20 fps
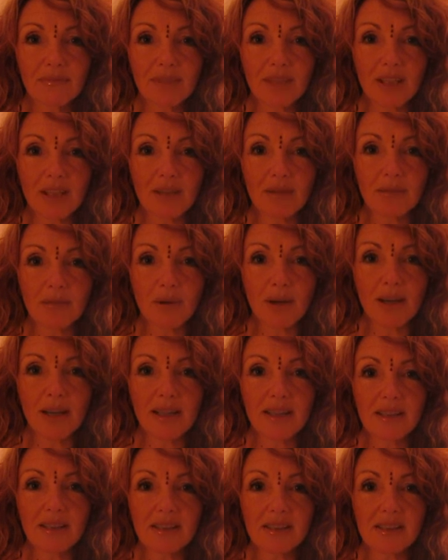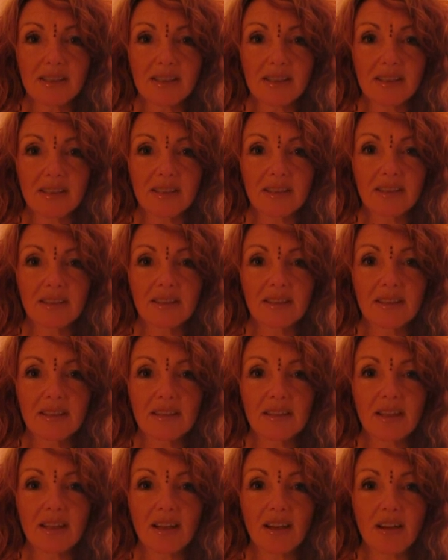in ways
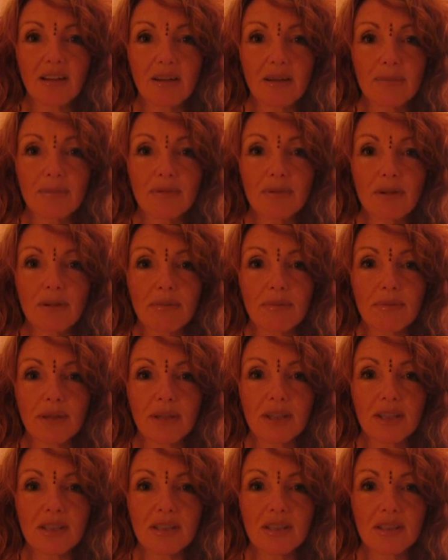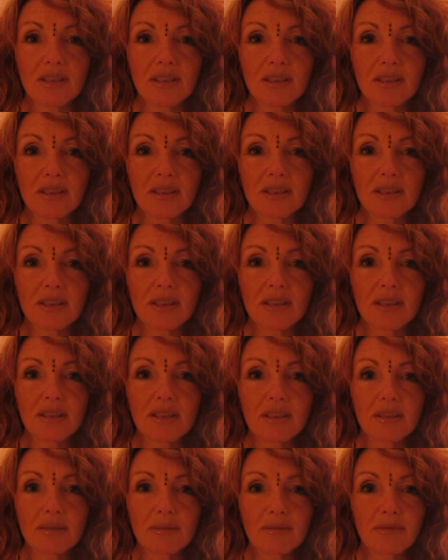that are appropriate,
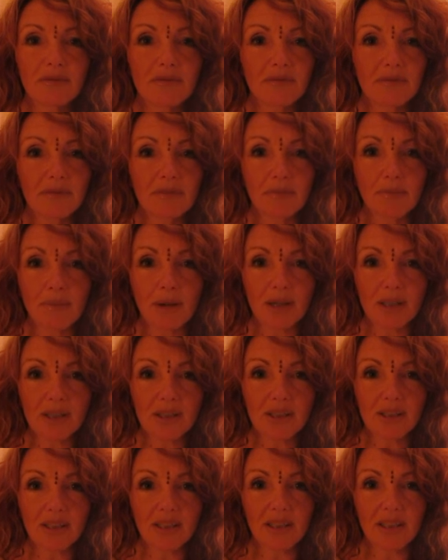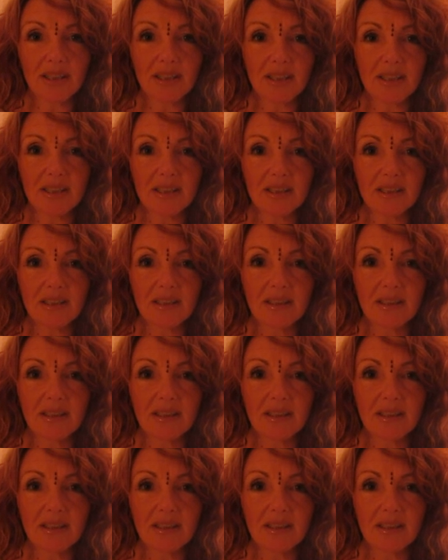much needed,